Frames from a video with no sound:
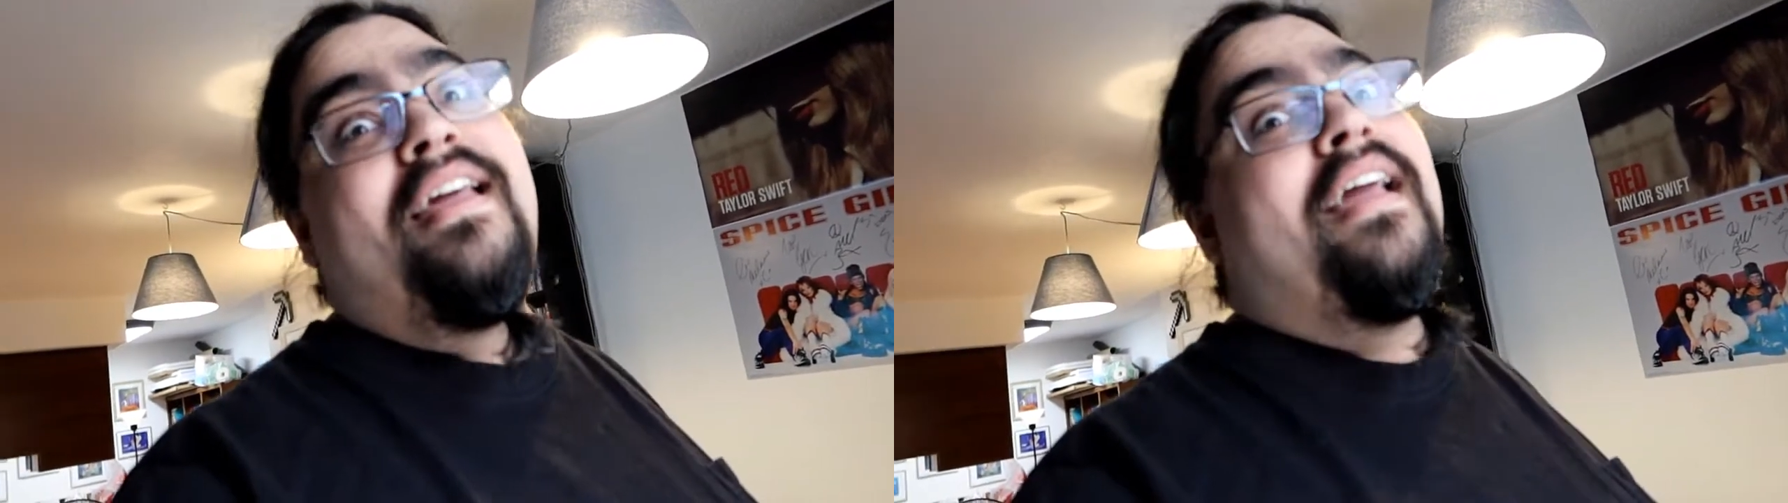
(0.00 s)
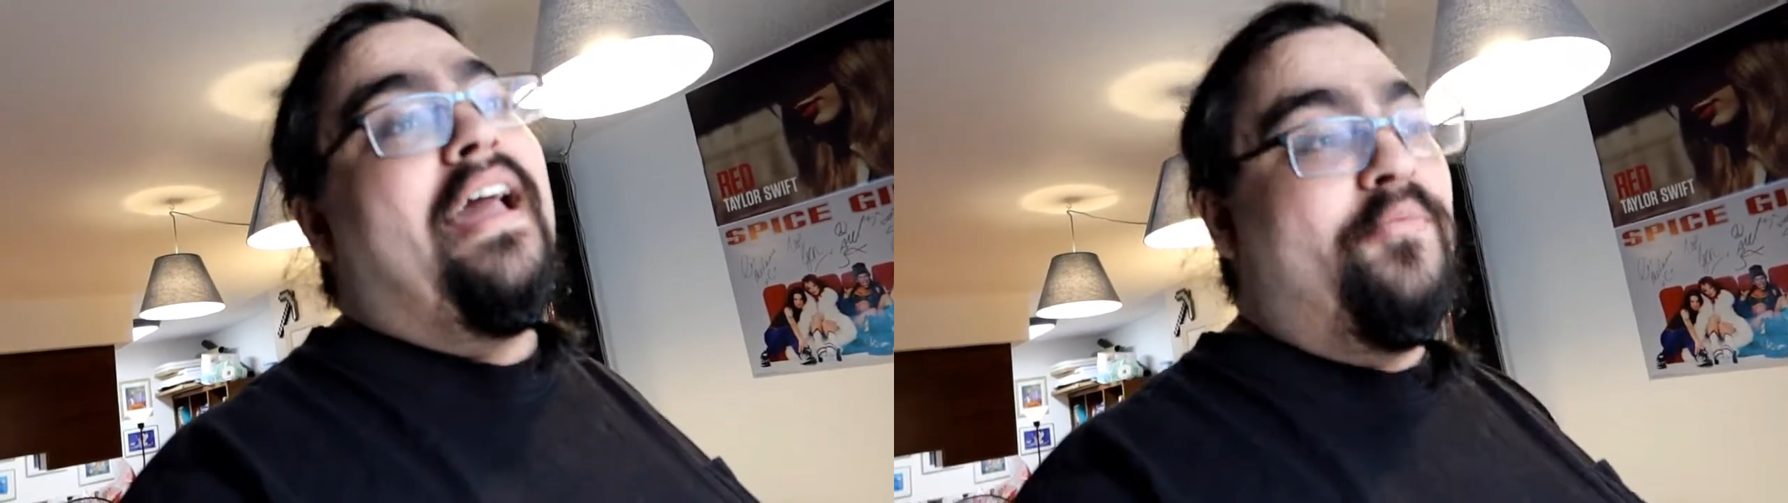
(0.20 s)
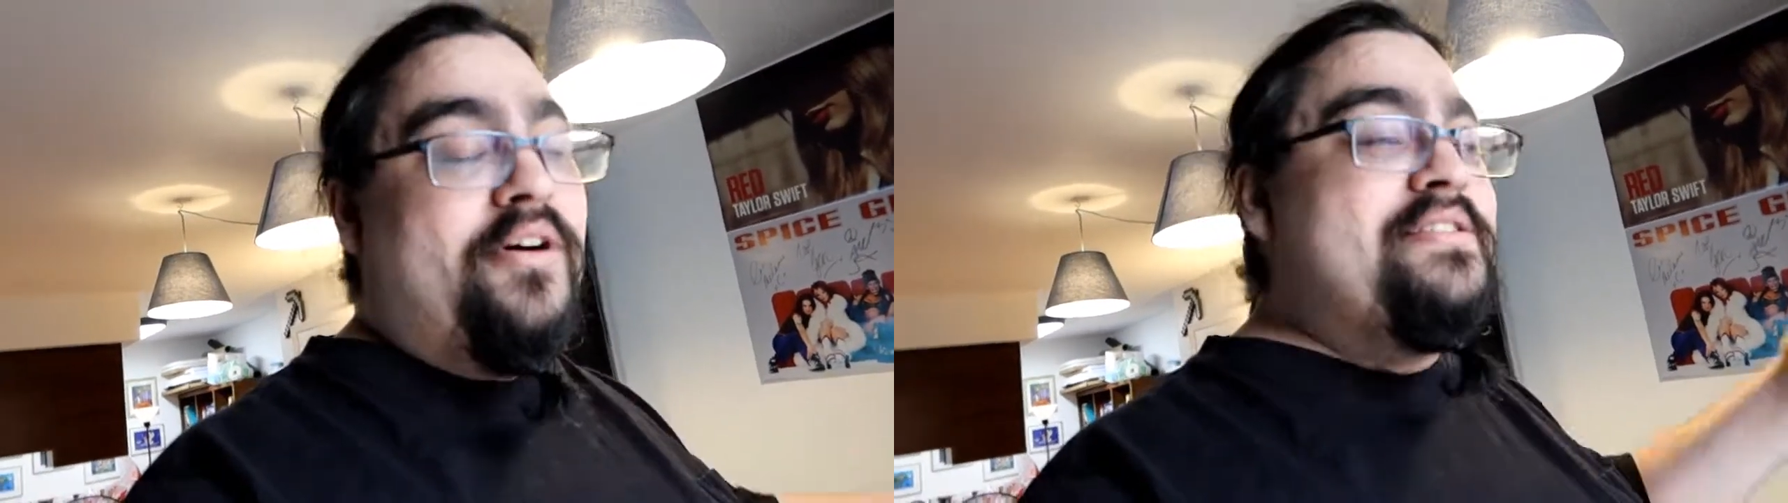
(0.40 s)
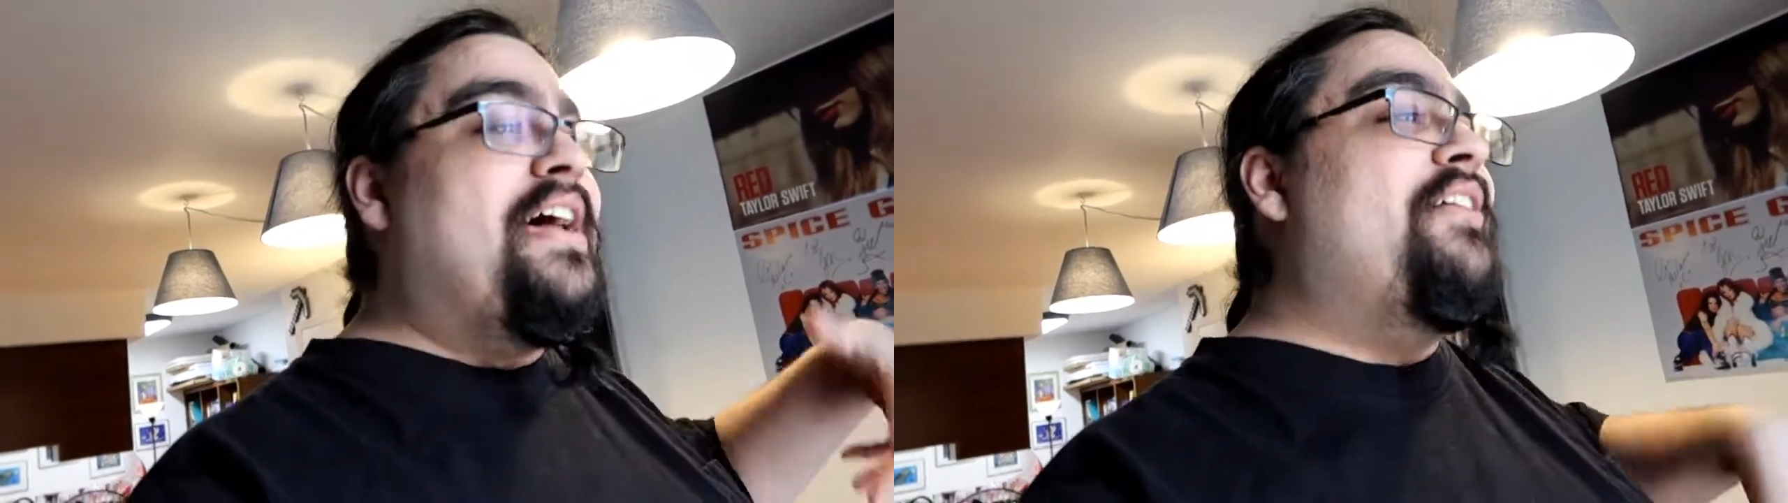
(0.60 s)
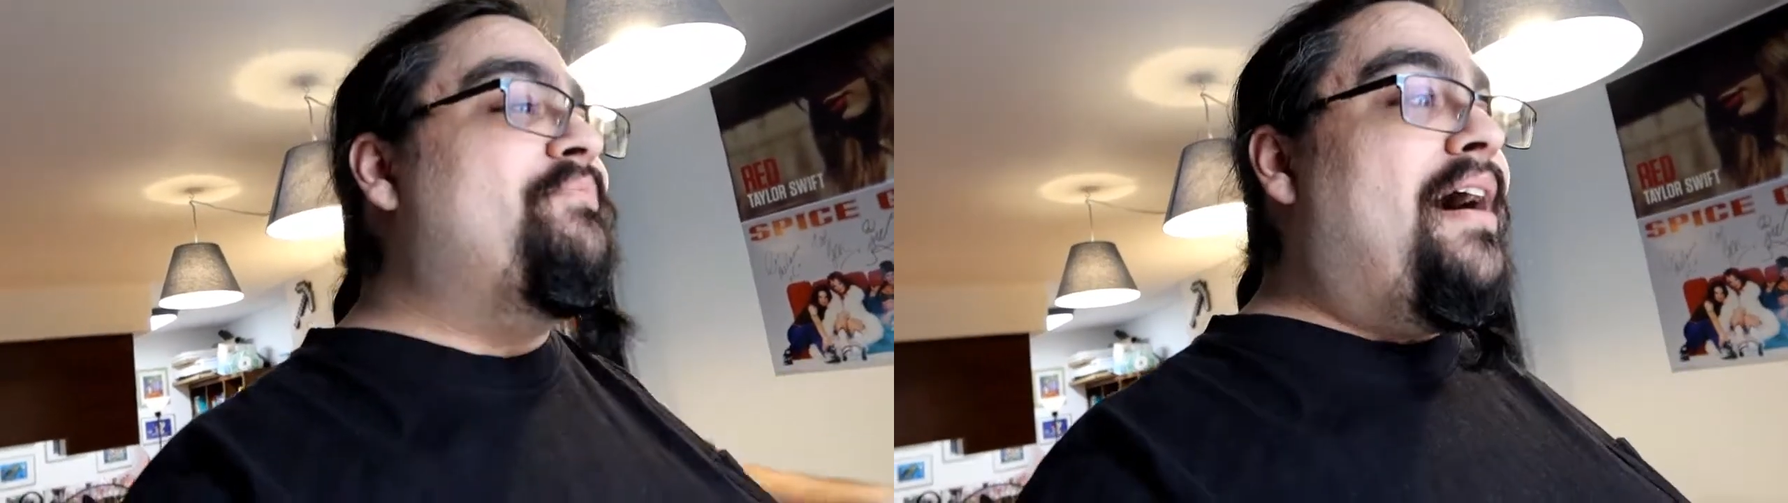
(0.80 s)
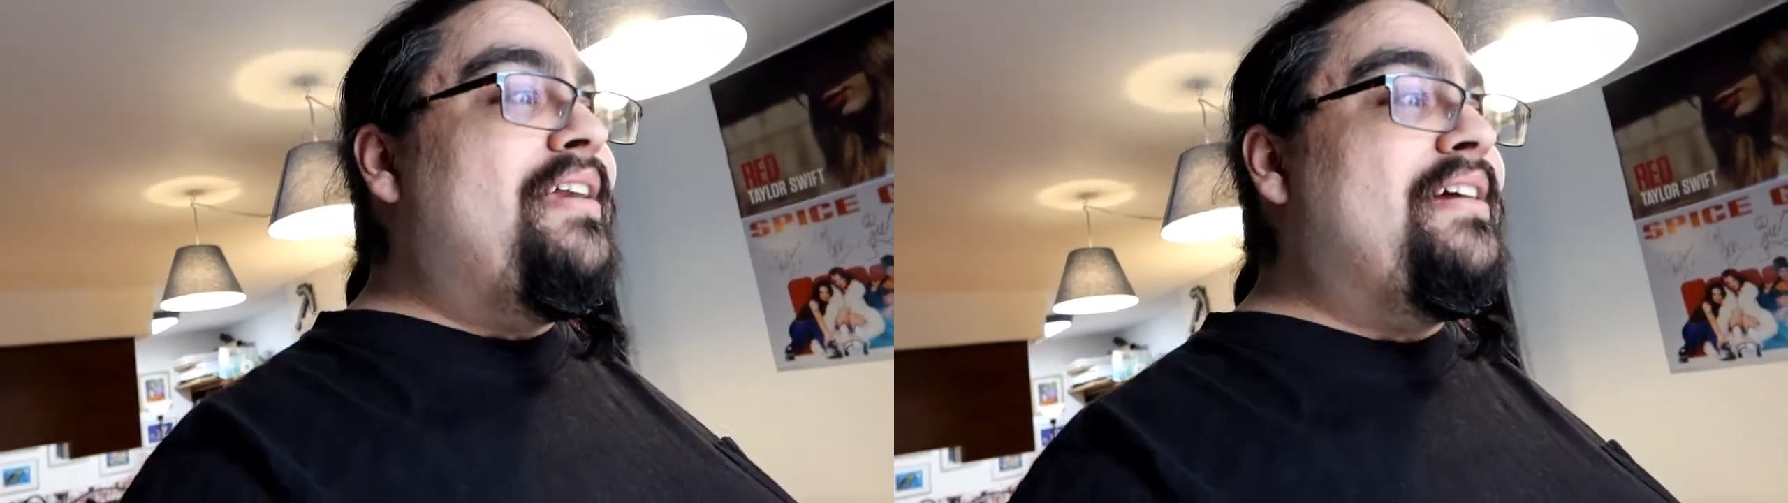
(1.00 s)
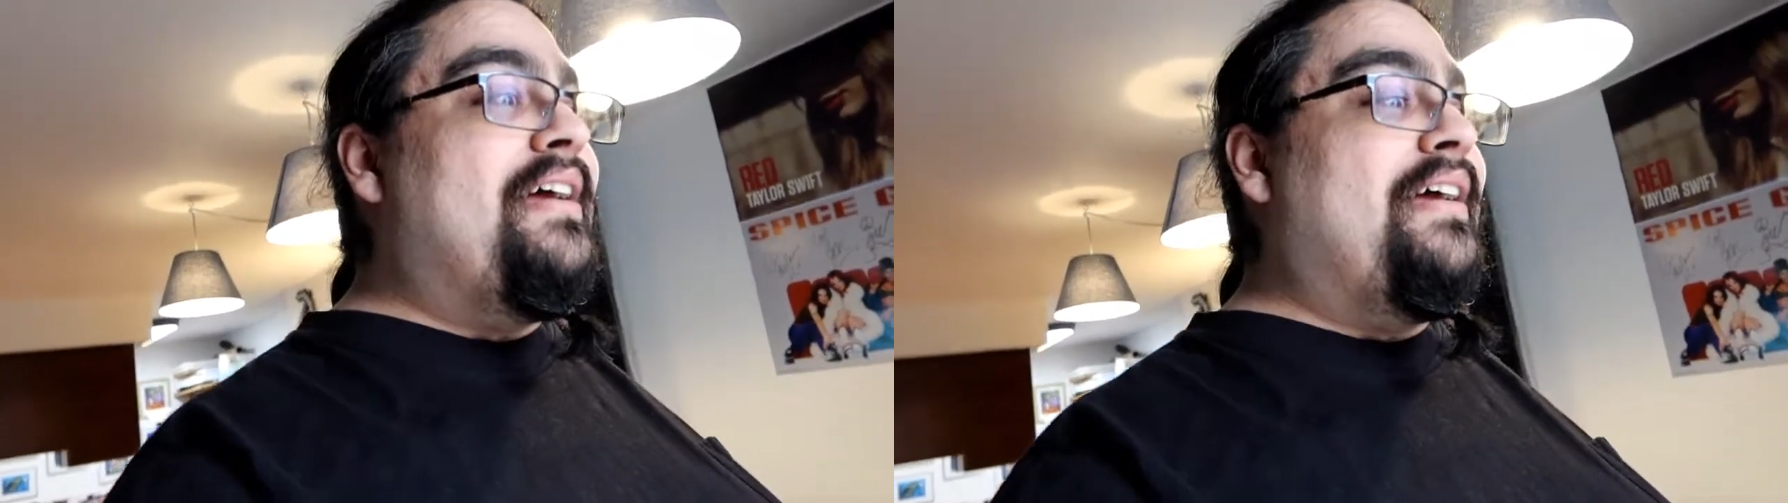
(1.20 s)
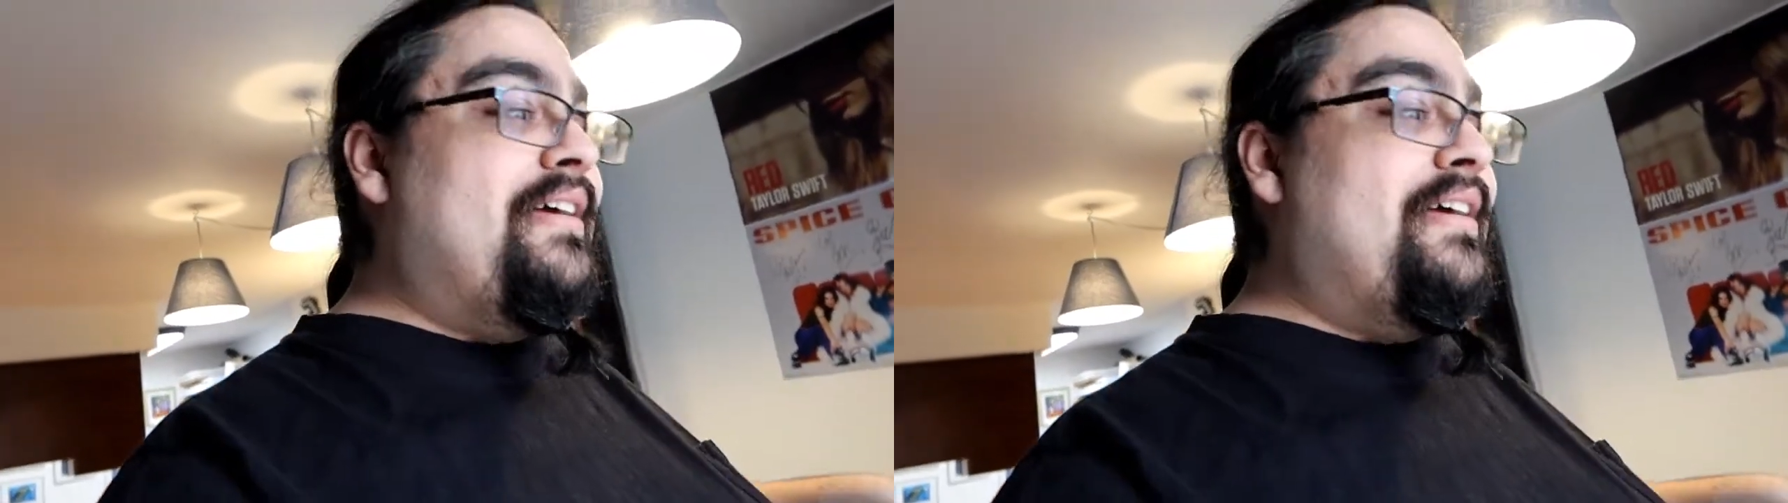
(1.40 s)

And once I've bought it,